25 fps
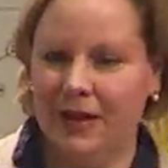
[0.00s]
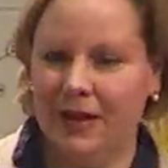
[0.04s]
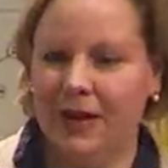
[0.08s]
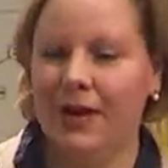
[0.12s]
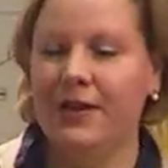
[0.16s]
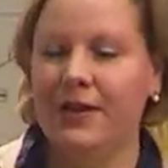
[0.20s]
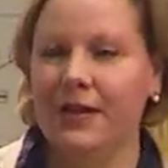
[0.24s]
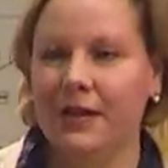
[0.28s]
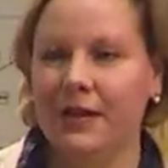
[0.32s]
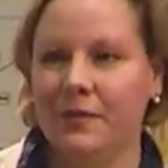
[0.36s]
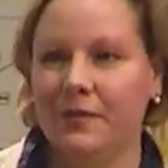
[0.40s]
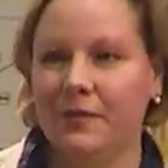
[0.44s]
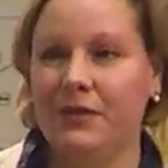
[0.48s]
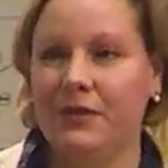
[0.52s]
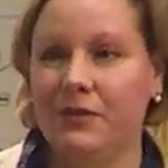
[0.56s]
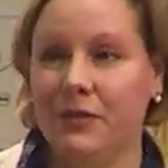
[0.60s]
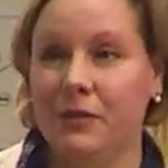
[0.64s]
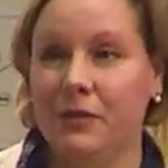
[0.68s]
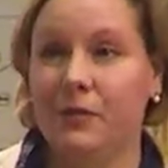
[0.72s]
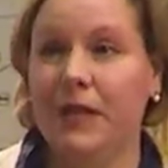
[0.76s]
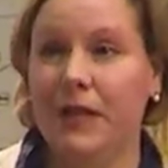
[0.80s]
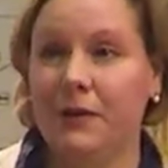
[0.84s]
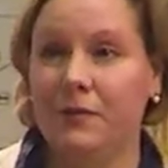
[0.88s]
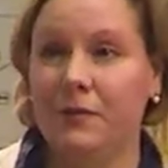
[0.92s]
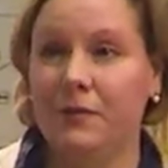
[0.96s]
on that piece of
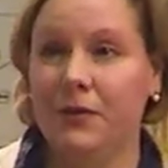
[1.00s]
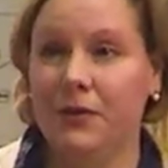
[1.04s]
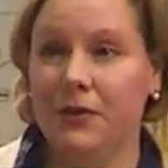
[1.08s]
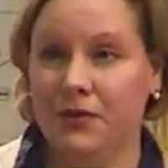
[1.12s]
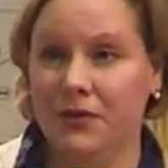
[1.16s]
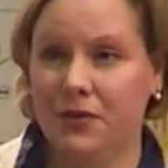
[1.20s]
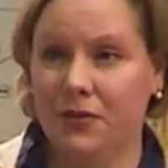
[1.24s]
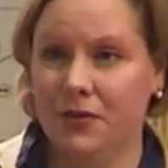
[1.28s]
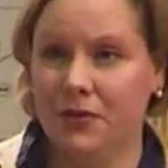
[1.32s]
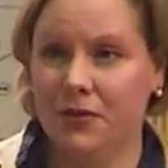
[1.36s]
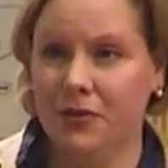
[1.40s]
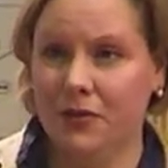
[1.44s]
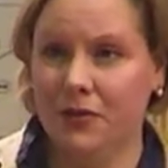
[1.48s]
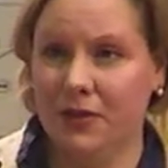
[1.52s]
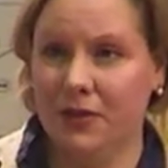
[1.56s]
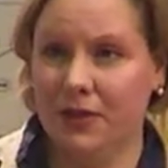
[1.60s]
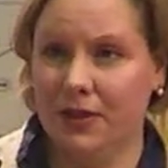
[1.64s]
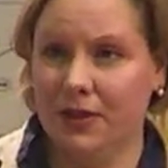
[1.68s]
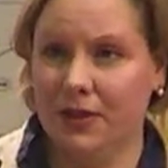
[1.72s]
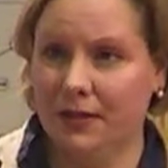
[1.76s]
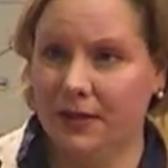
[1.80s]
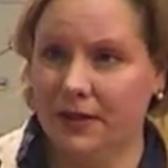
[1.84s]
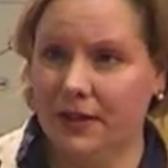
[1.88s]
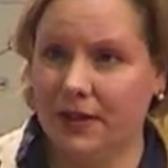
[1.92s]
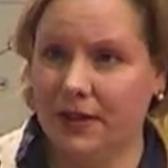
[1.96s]
paper, so that
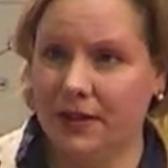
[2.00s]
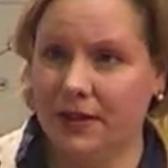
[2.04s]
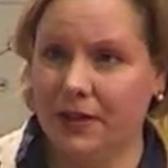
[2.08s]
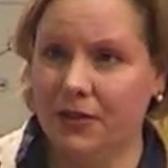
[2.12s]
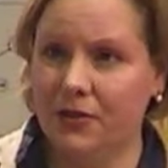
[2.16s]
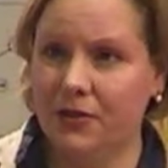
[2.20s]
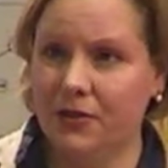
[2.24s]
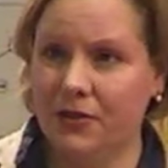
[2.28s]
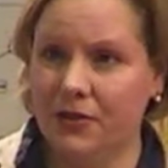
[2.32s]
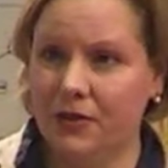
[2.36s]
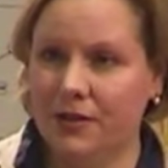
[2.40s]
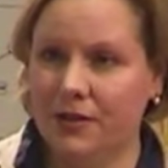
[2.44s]
you